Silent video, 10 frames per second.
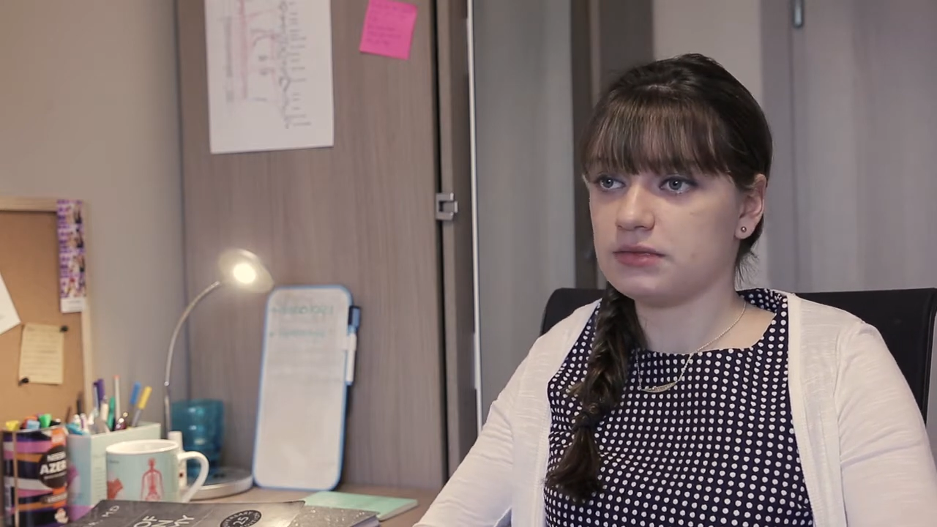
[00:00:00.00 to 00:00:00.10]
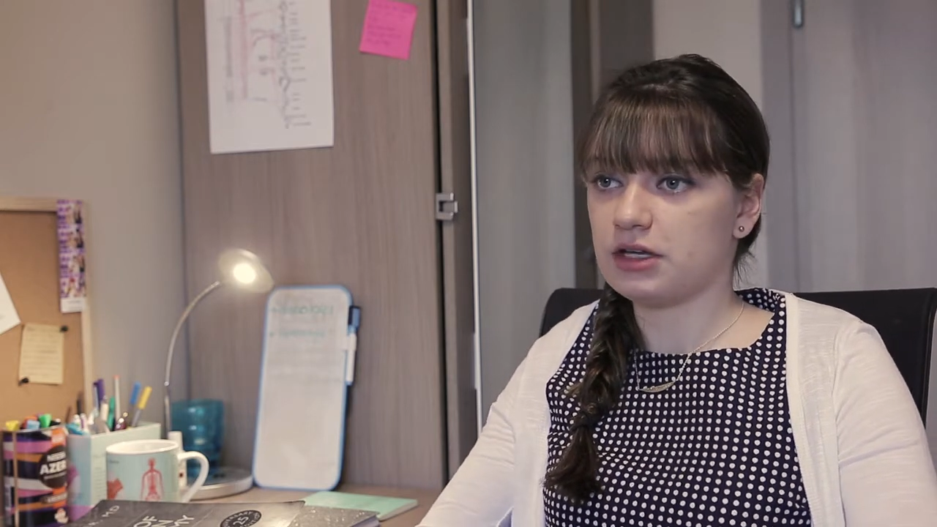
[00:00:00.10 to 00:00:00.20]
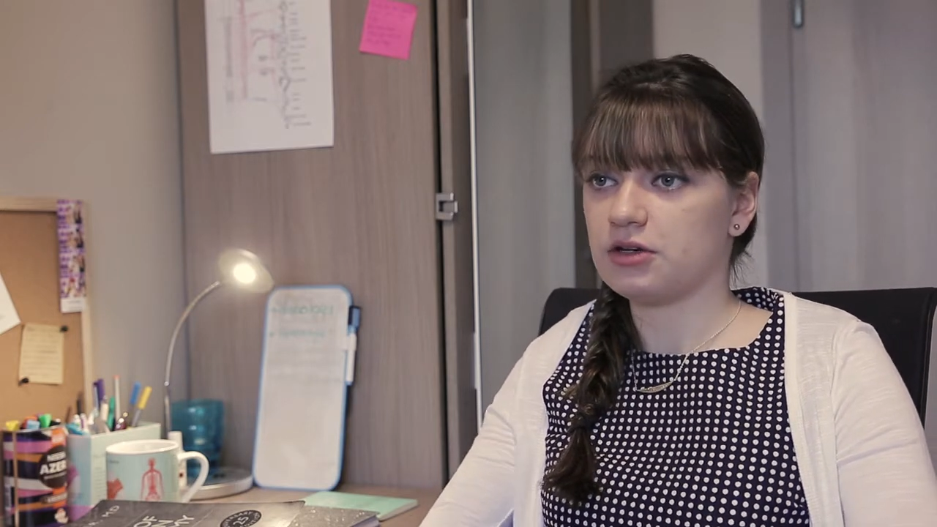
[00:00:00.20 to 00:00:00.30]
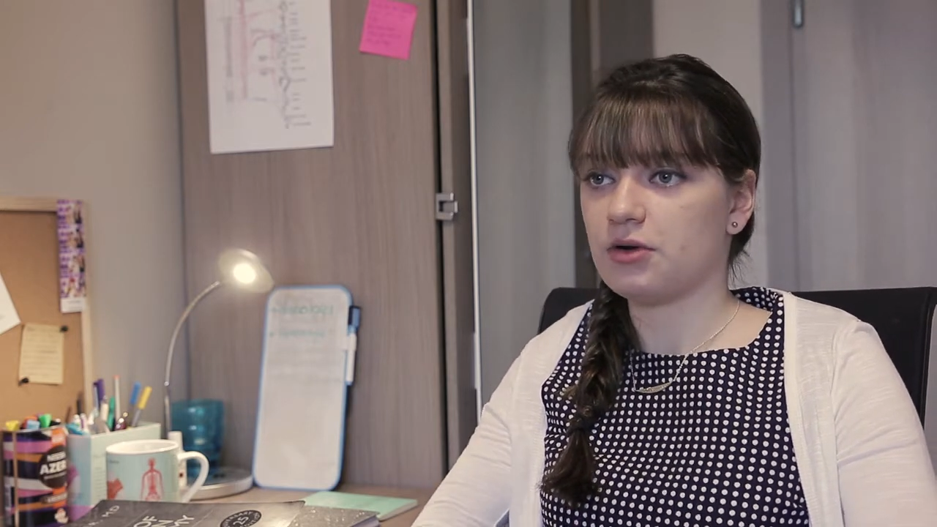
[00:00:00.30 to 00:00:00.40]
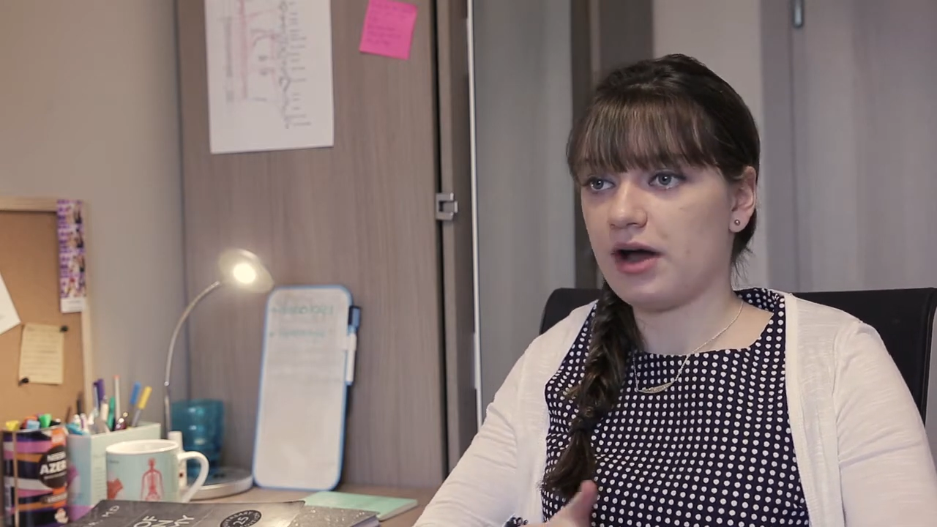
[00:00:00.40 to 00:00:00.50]

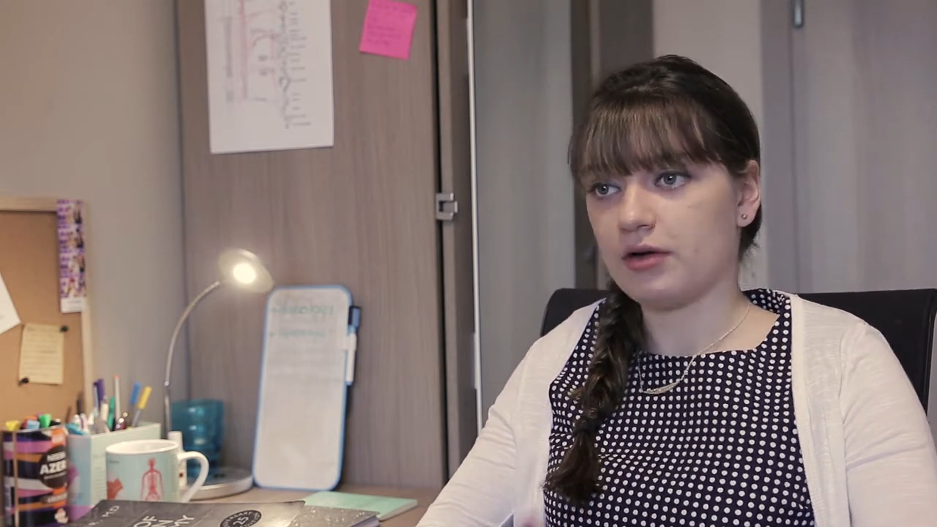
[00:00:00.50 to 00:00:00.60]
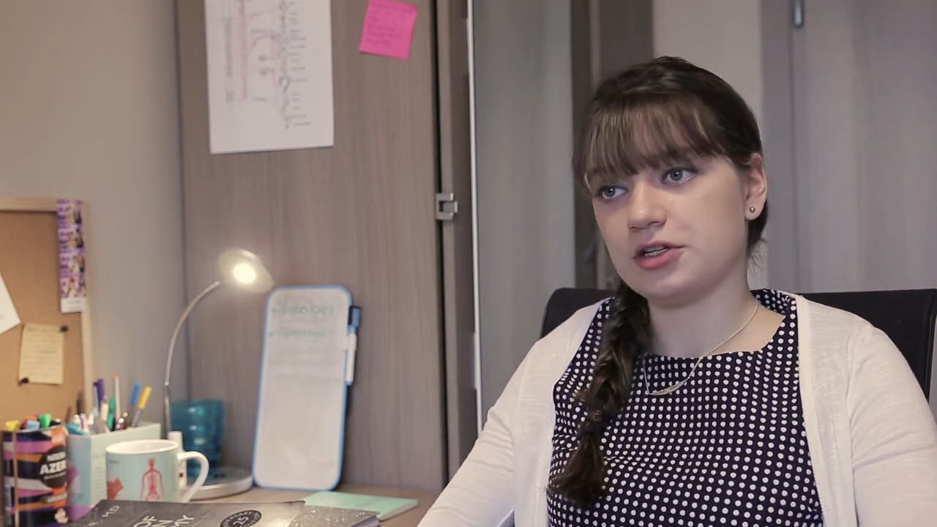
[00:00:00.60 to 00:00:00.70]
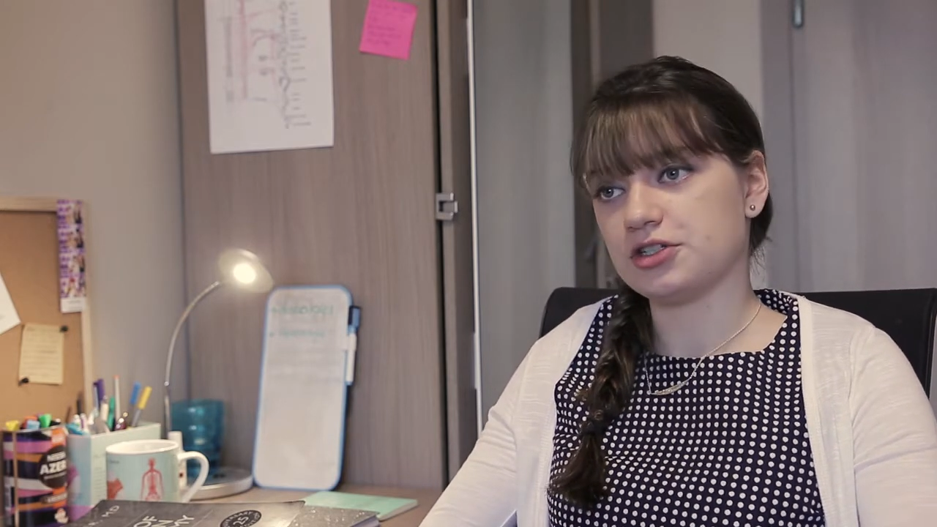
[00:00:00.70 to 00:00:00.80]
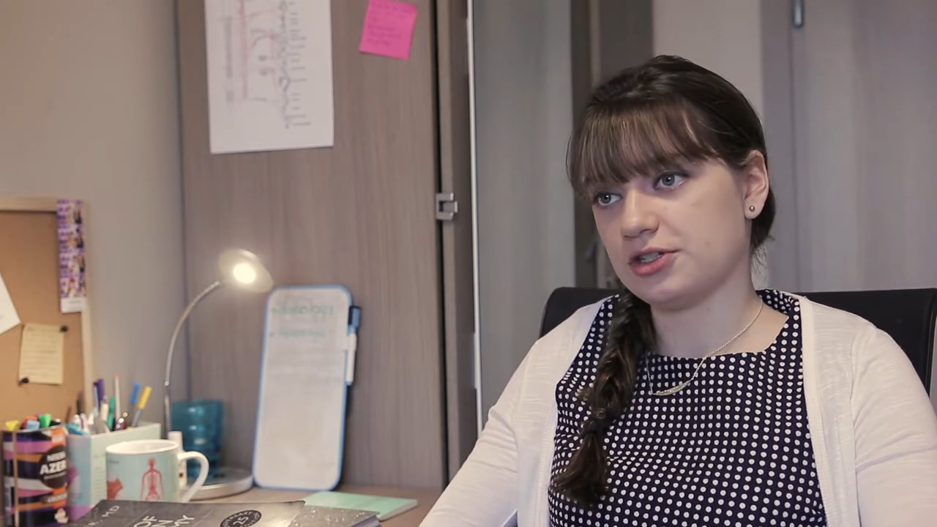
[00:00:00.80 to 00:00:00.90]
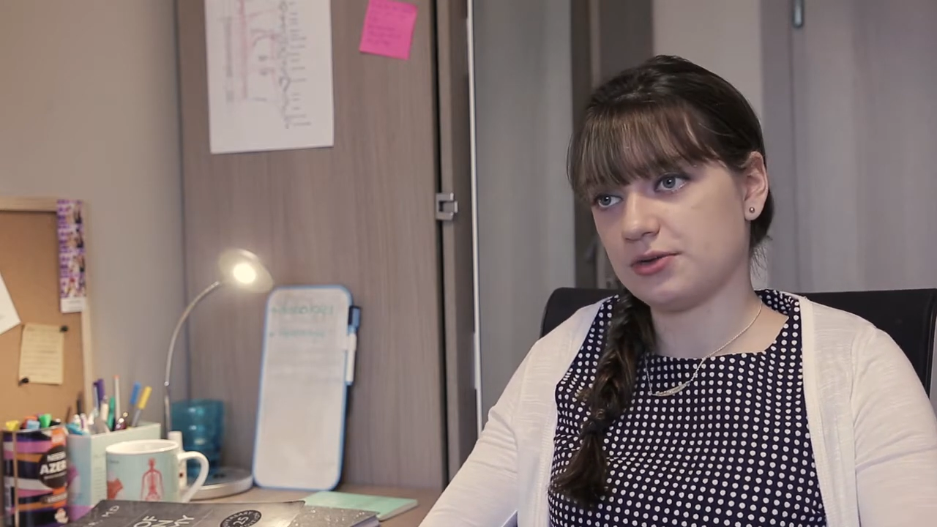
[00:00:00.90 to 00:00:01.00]
they know how
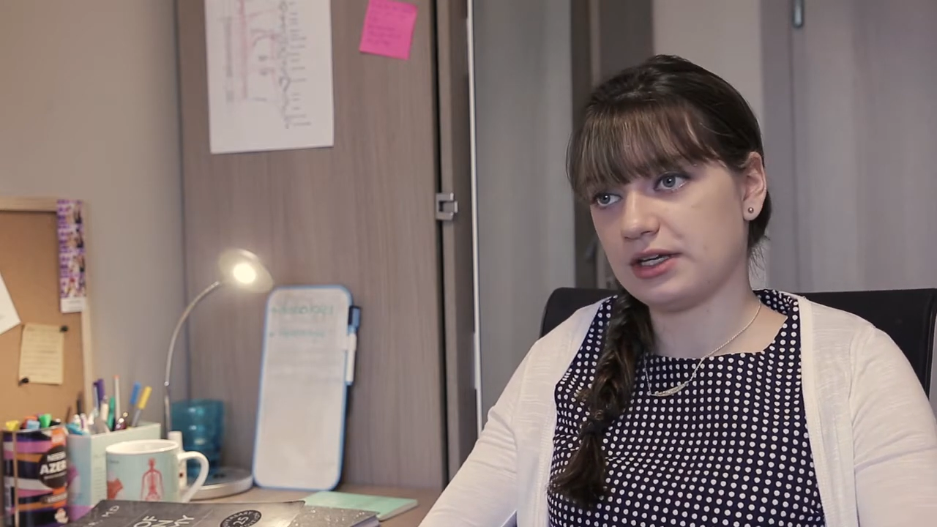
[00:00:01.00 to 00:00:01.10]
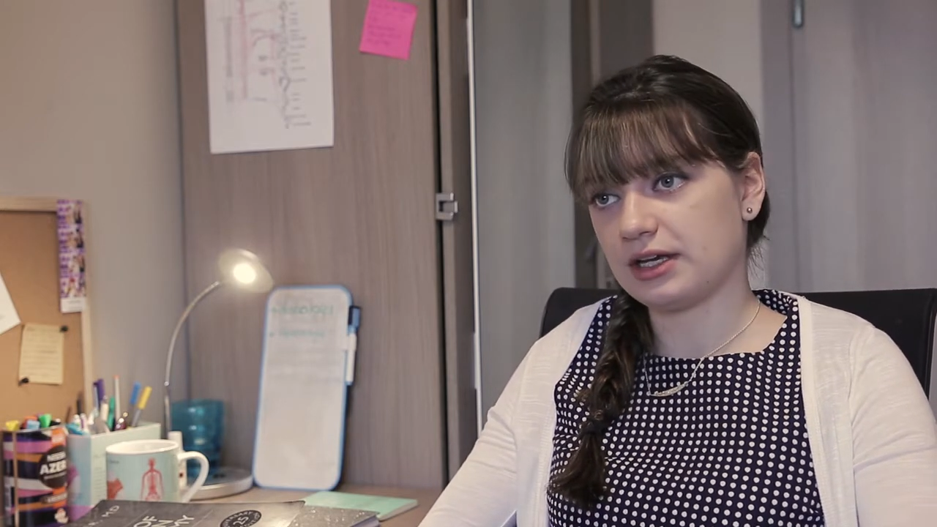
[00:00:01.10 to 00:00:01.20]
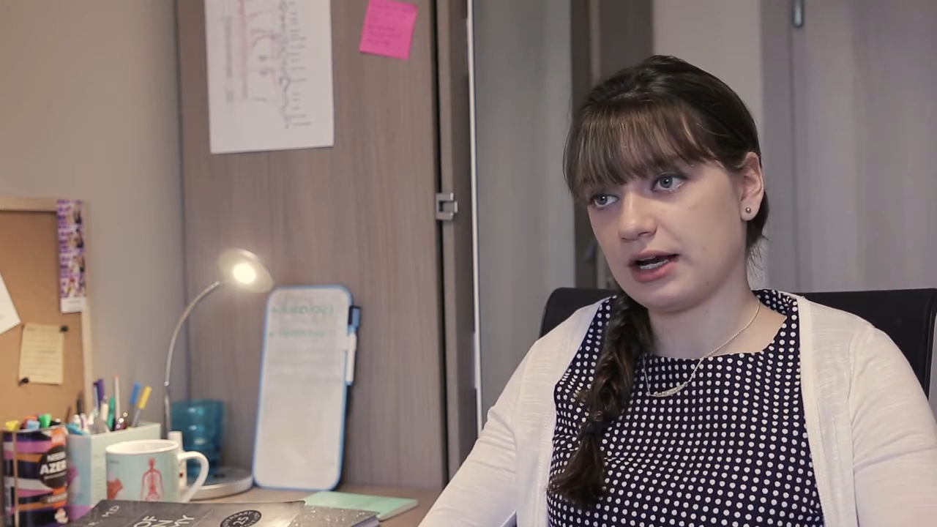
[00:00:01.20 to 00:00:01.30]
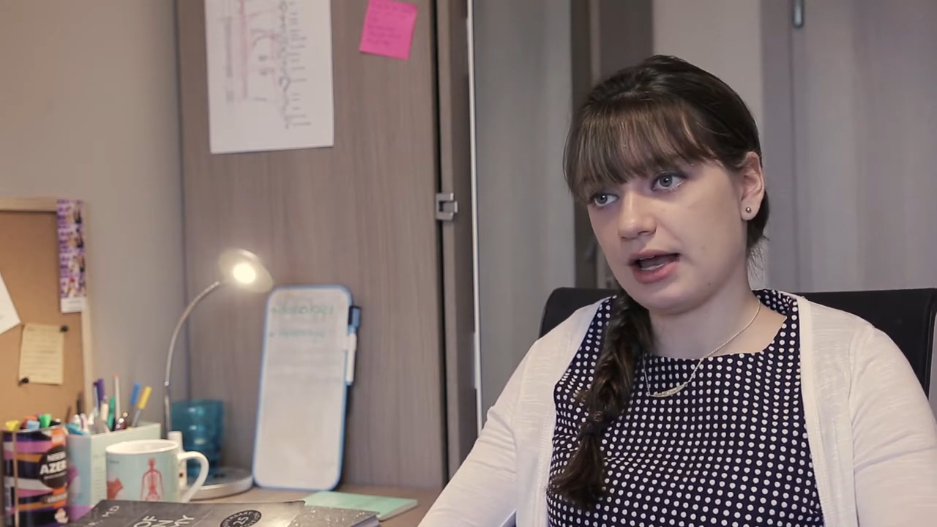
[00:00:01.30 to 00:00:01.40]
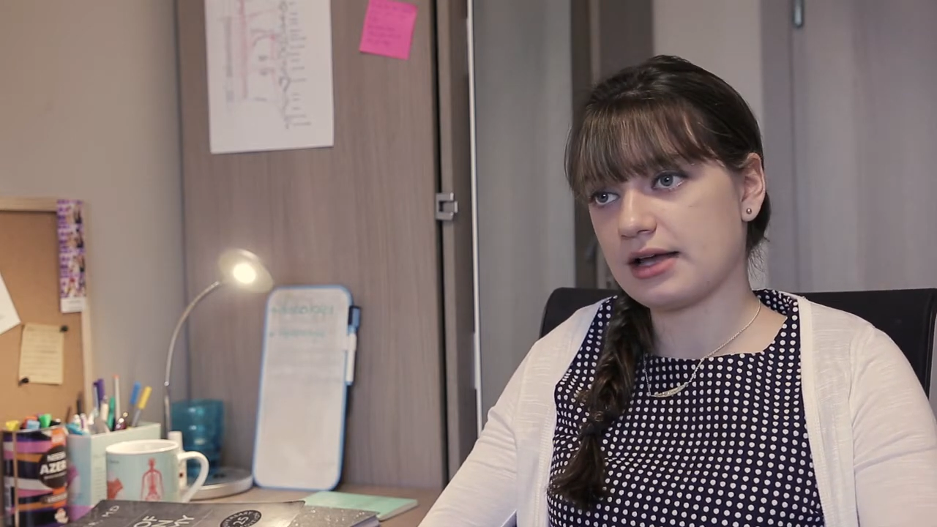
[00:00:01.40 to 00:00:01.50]
you're doing
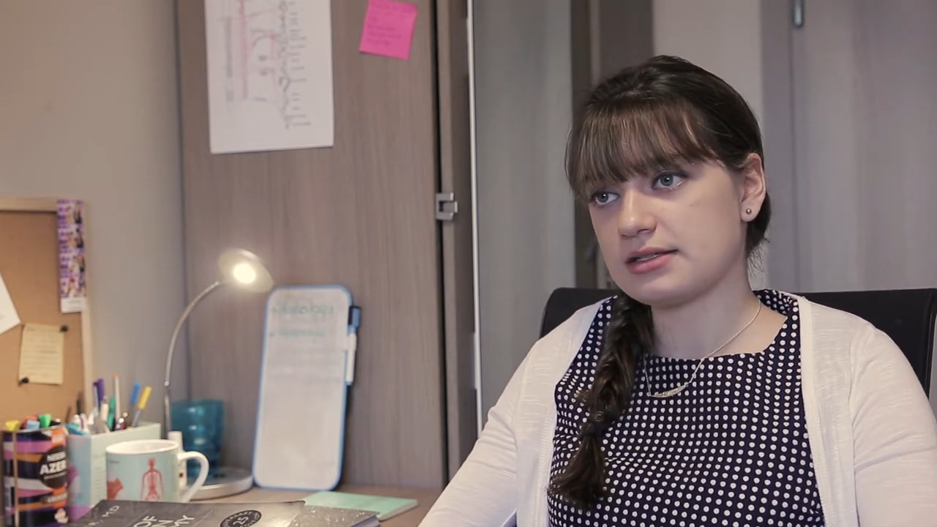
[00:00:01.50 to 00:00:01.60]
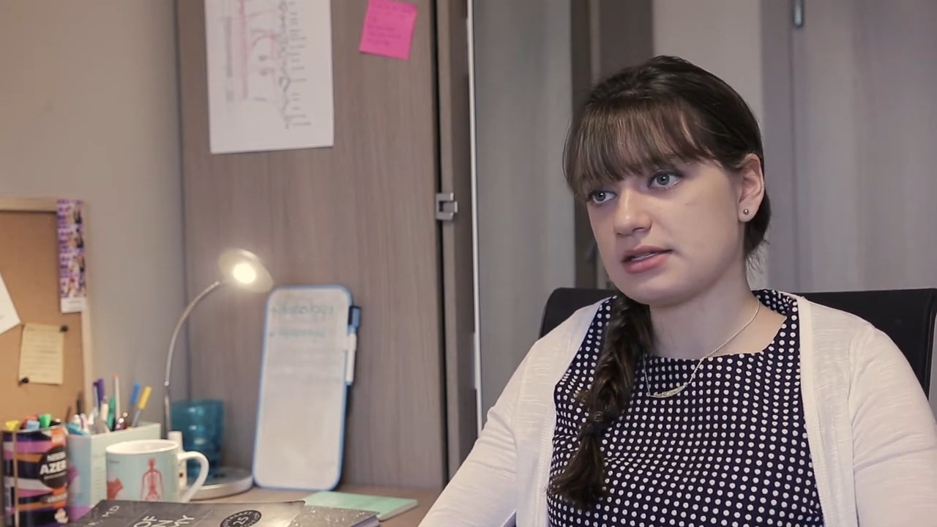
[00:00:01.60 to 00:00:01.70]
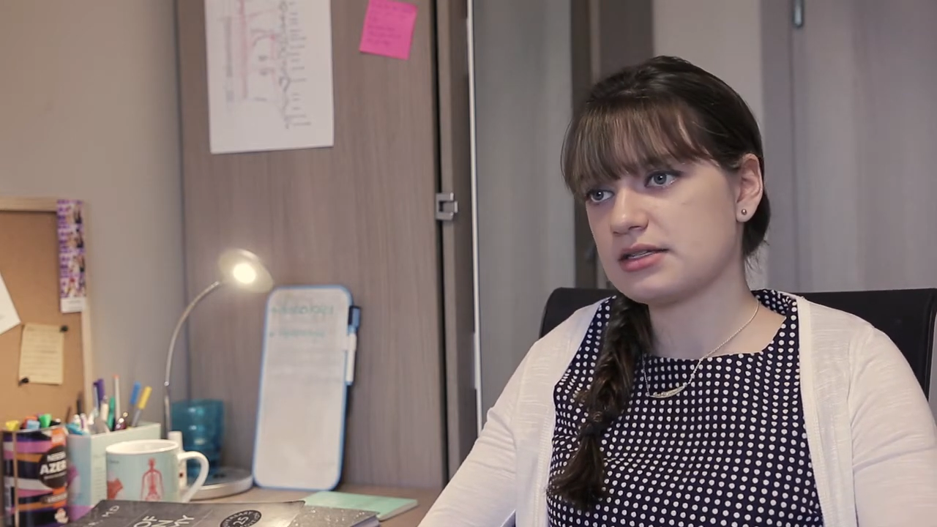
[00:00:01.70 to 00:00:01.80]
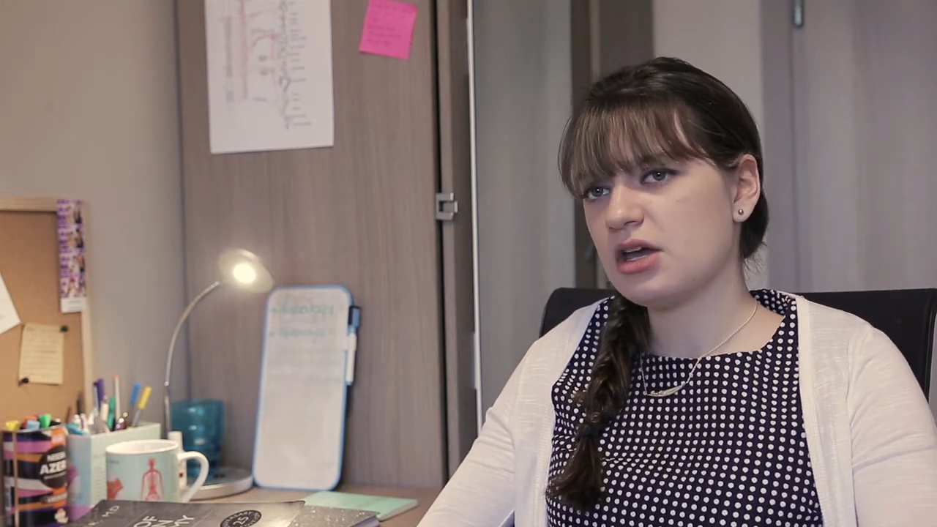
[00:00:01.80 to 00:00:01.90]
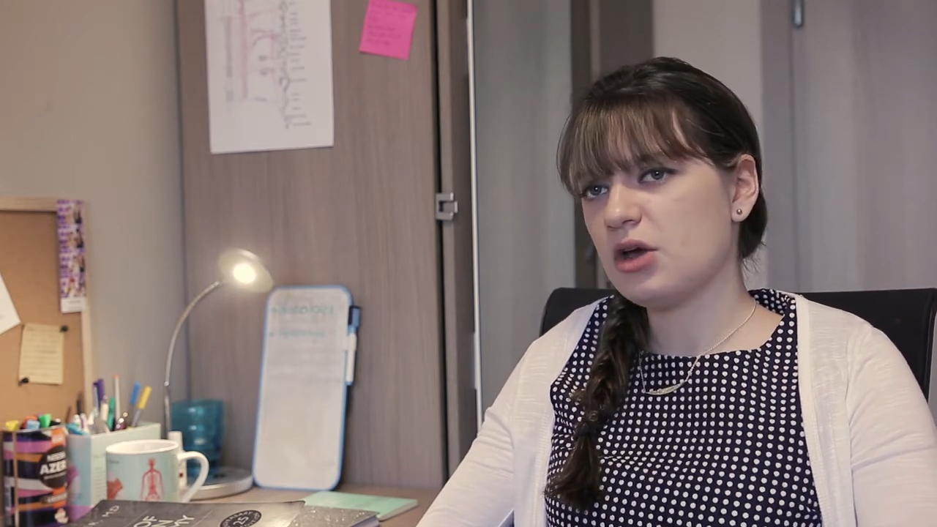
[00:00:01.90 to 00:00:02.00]
in
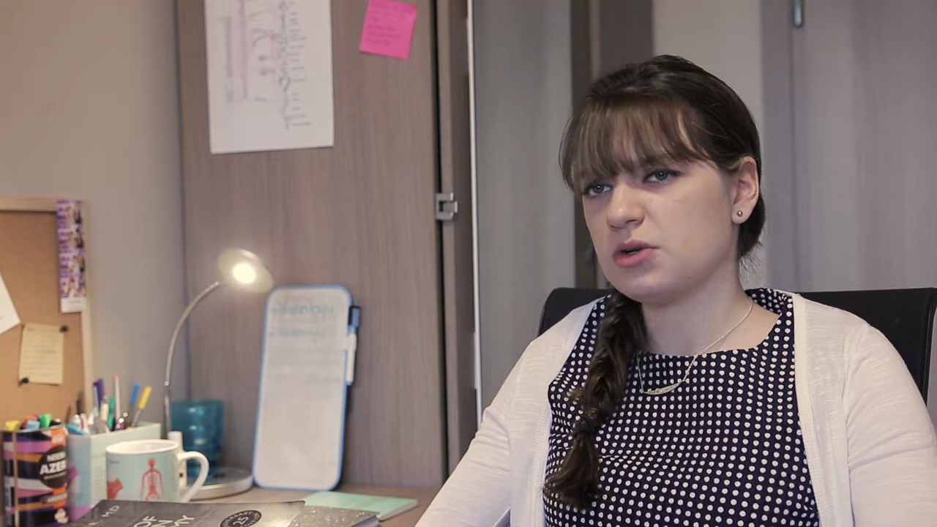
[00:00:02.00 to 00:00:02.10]
classes,